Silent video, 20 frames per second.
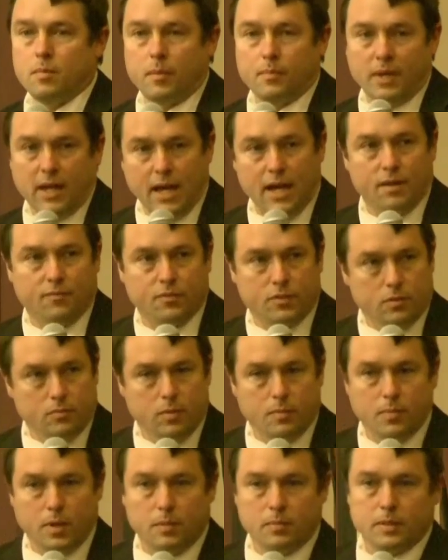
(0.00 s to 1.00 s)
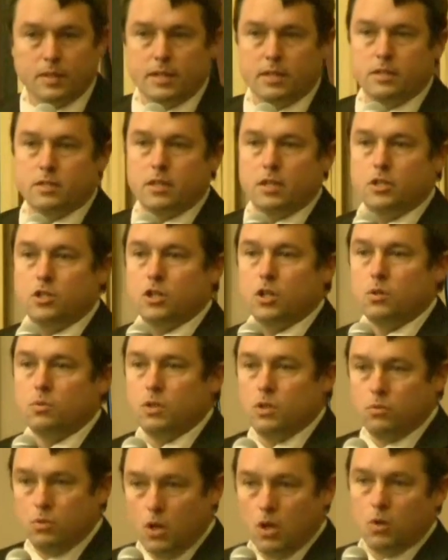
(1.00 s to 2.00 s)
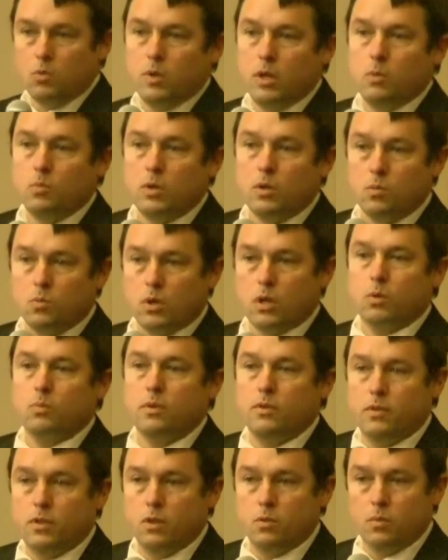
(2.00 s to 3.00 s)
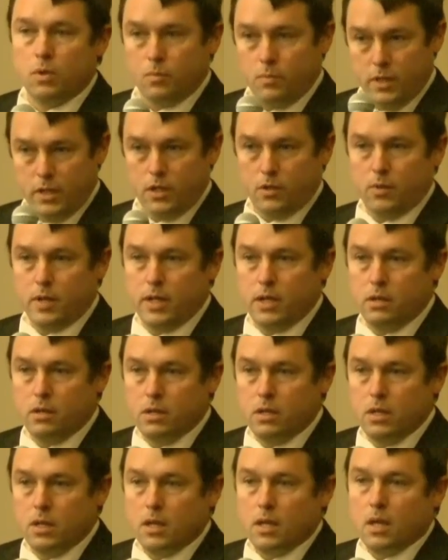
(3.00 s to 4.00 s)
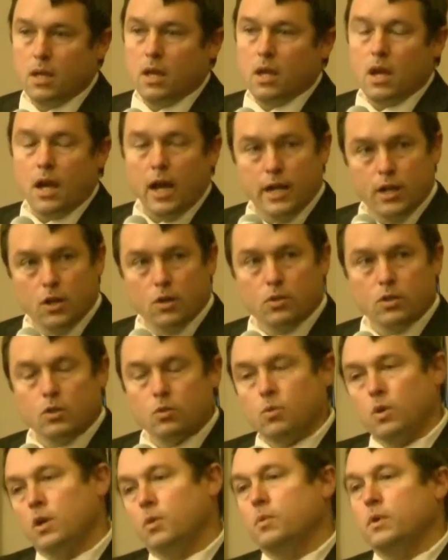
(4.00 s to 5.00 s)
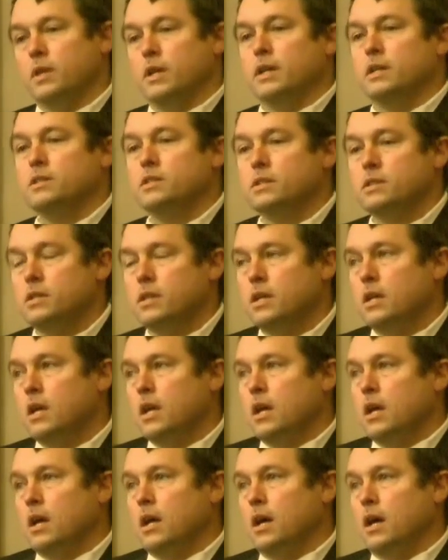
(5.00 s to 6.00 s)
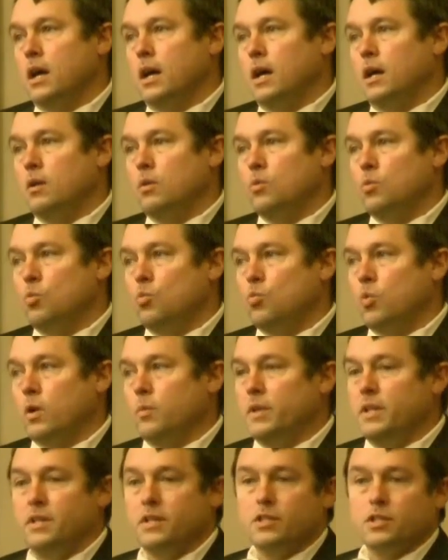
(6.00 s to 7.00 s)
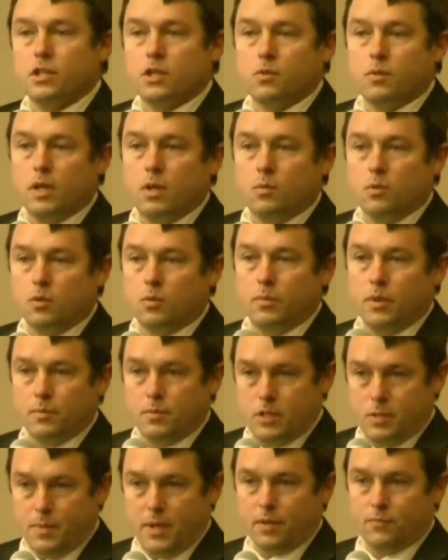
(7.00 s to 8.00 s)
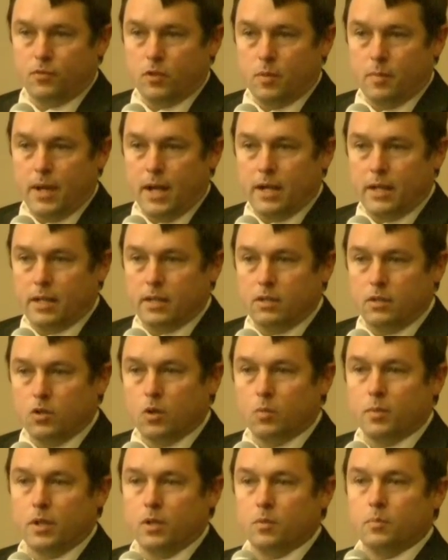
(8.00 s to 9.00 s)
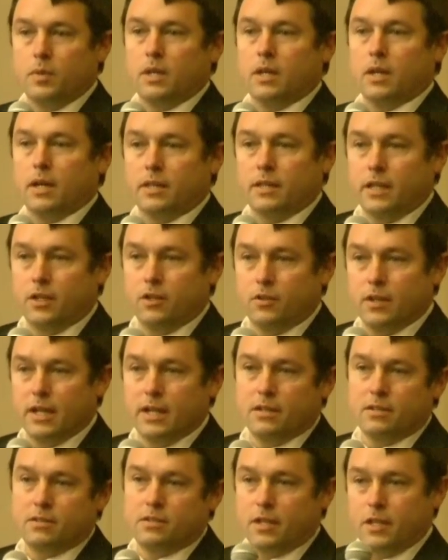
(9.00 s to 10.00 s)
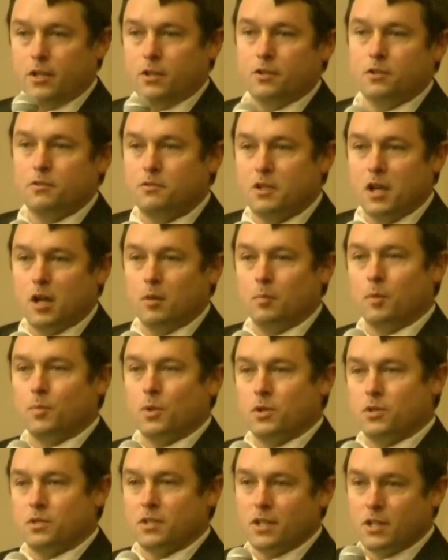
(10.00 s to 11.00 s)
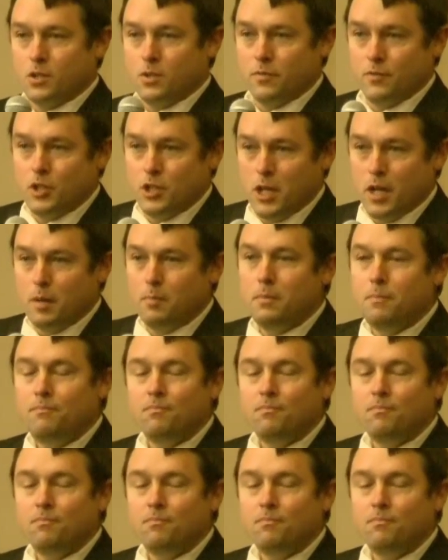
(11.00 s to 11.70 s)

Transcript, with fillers: on behalf of the Republicans that, Joe, you know we will work with you when we agree. I know you'll work with us. Uh, when we disagree, we'll be respectful about it. Nobody will be on the internet saying you're a terrible person because you have a job.